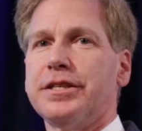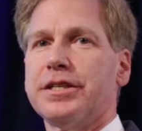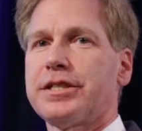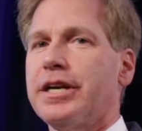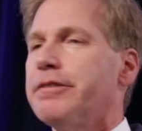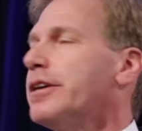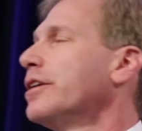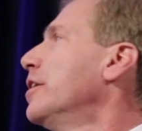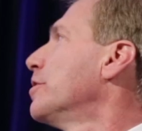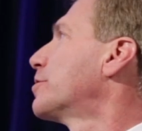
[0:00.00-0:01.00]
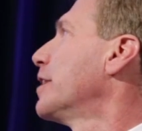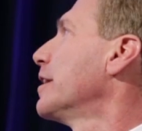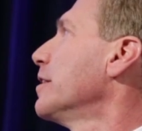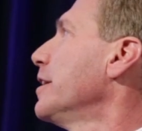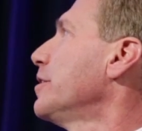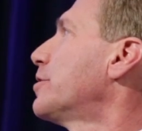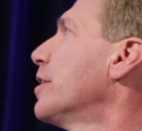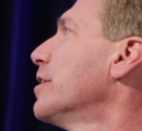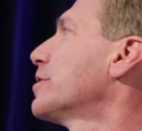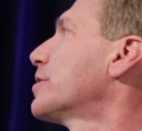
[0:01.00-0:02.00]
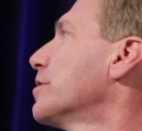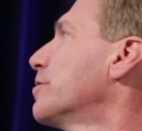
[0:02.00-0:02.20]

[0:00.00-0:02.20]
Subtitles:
in this area. So they link to us